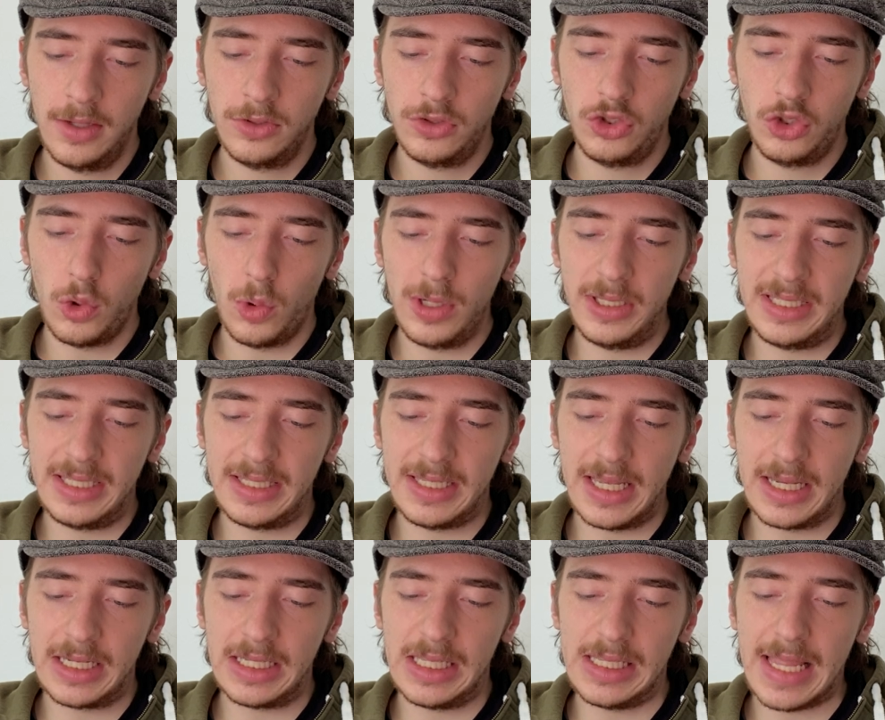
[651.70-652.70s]

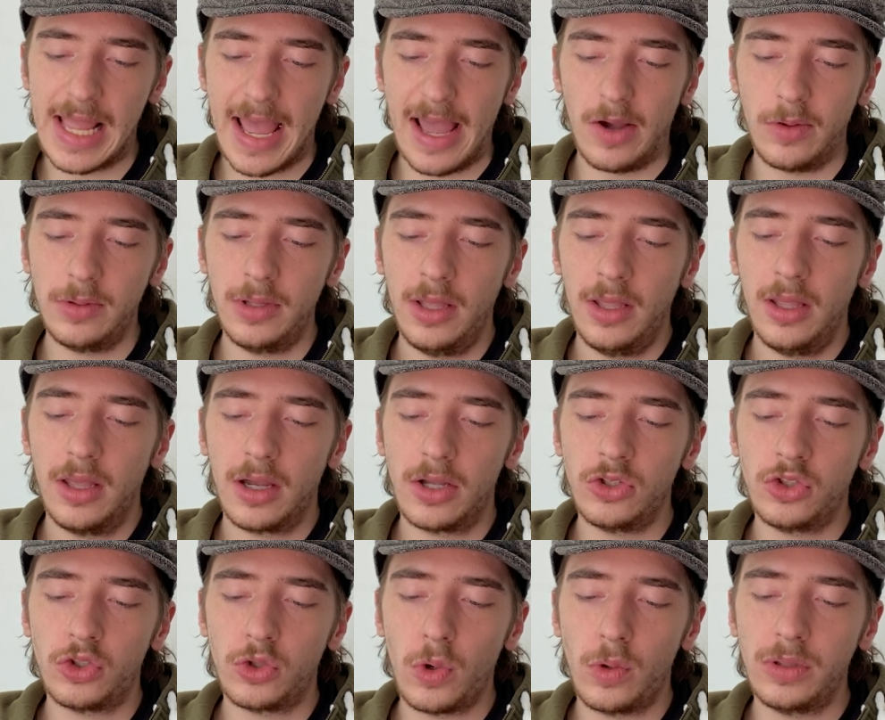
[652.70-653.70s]
Joystick, noun,
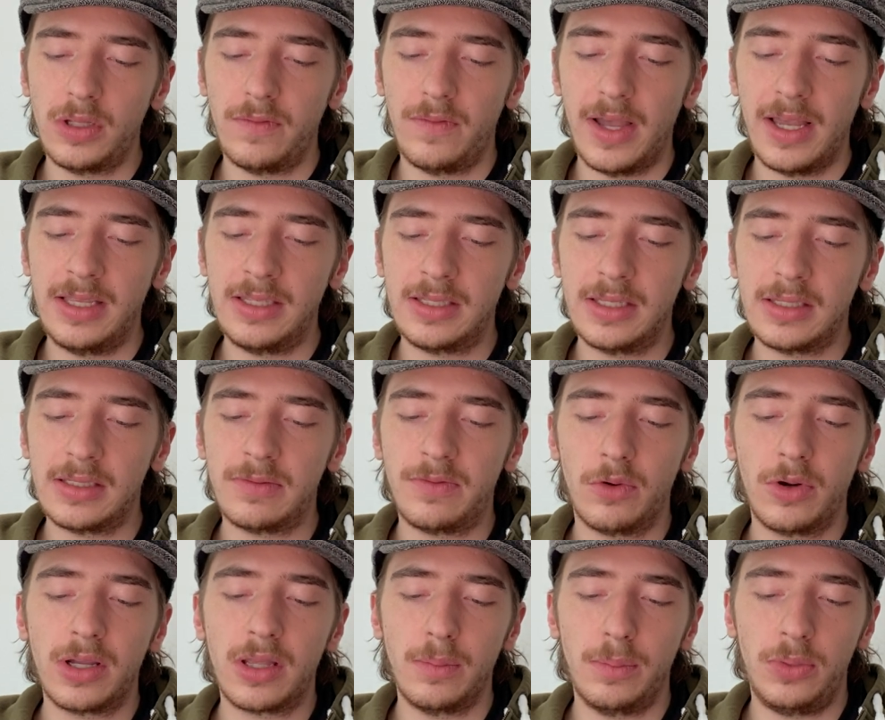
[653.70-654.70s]
control device is
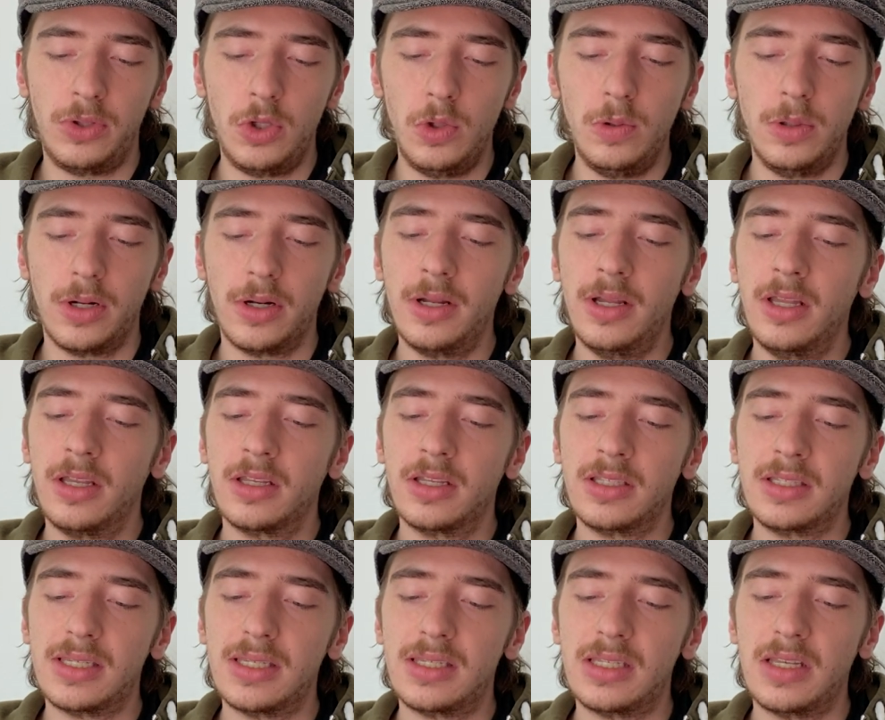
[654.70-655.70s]
for a computer
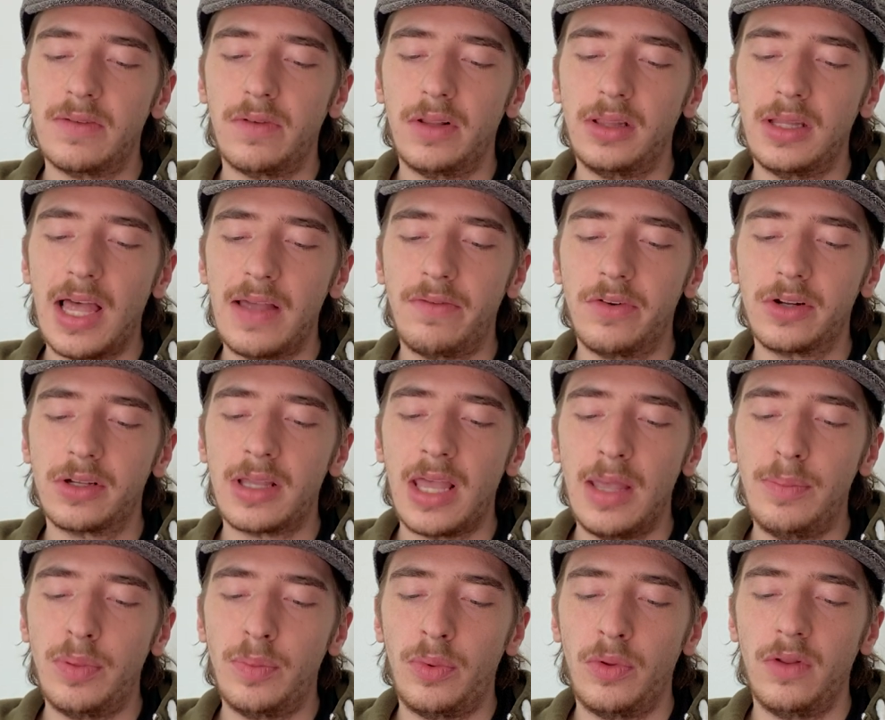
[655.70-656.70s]
consisting of a lever
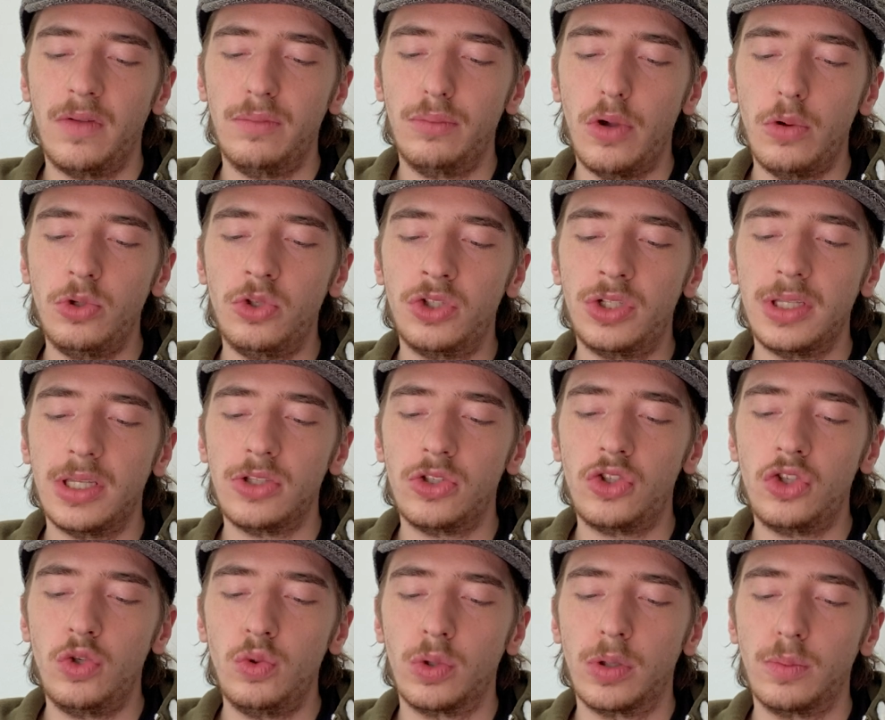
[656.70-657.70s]
capable of motion in
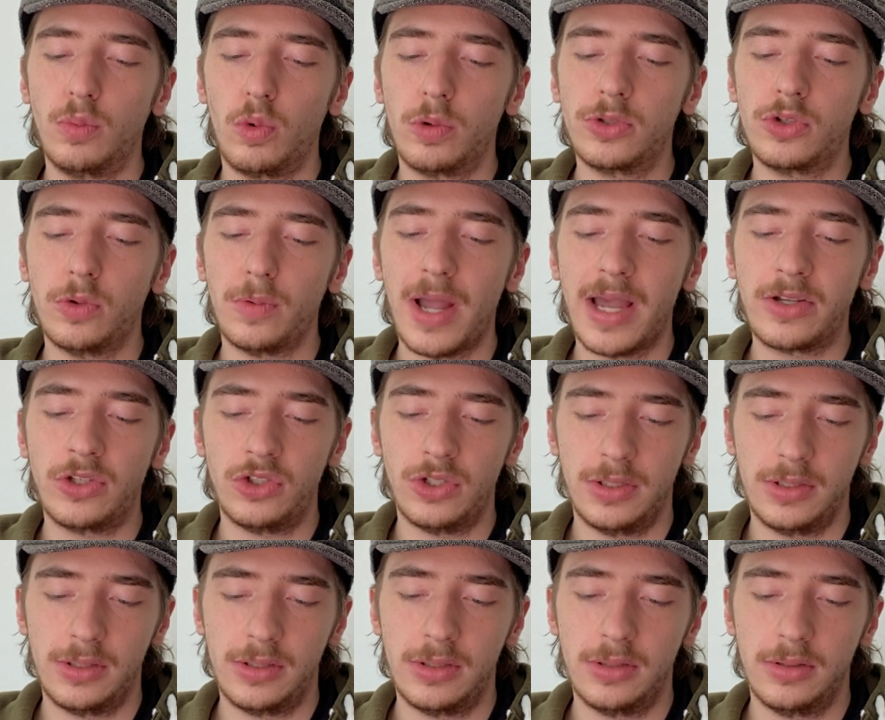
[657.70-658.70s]
2 or more
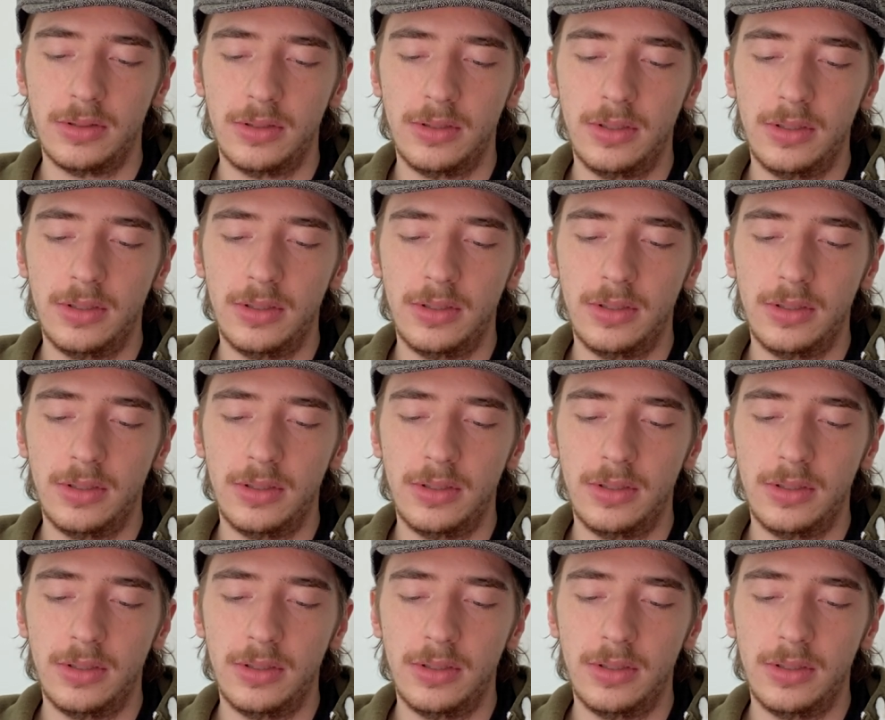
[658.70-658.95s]
directions.